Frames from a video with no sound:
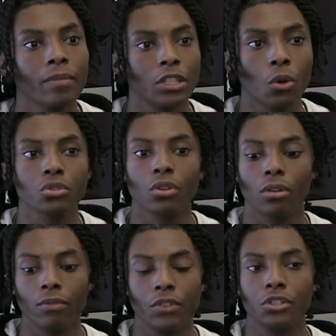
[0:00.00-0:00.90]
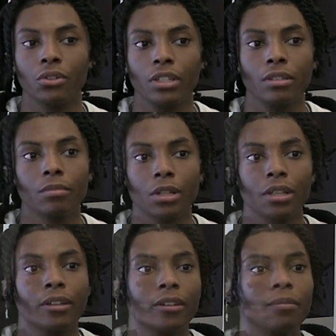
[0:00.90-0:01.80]
That's also visually
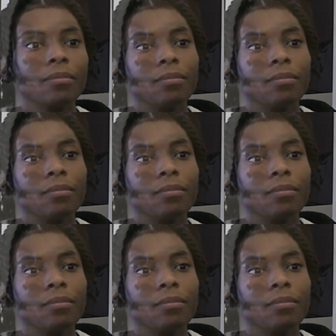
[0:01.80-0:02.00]
clear.